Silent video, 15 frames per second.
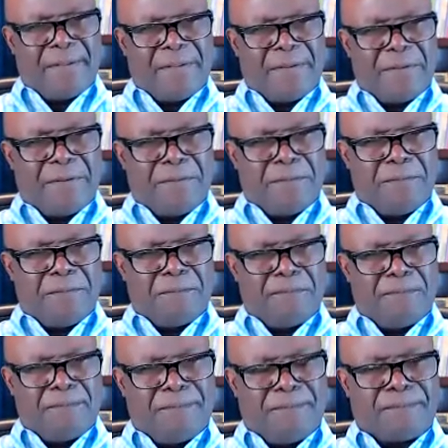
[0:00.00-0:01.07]

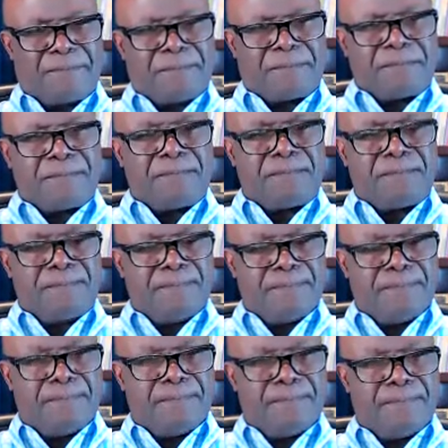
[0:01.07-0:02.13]

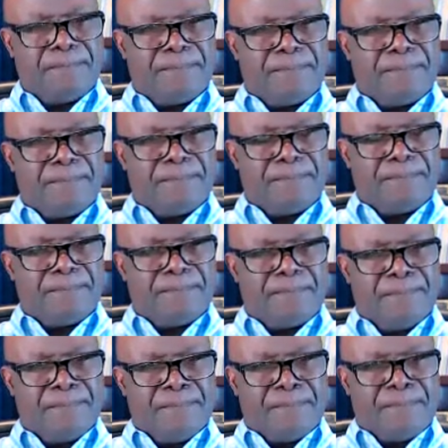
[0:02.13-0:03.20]

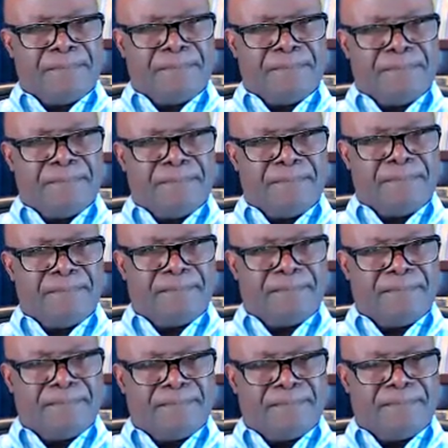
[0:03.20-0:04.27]

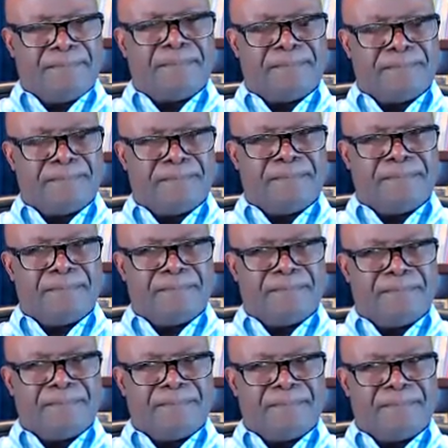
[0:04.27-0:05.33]

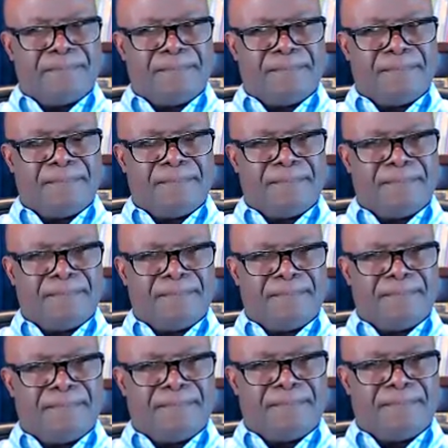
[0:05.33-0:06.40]

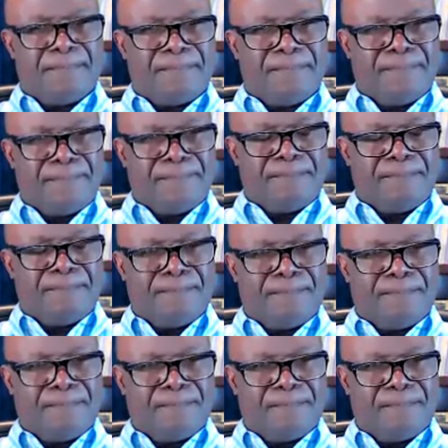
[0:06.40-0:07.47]

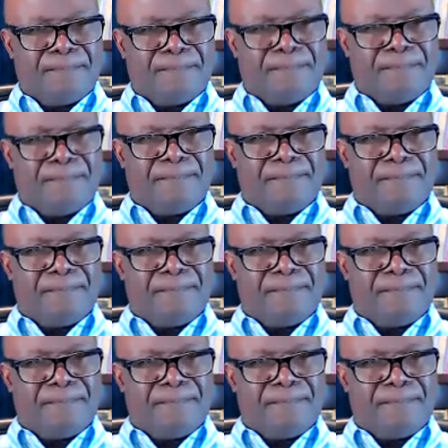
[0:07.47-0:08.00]
No words are spoken by the person on screen.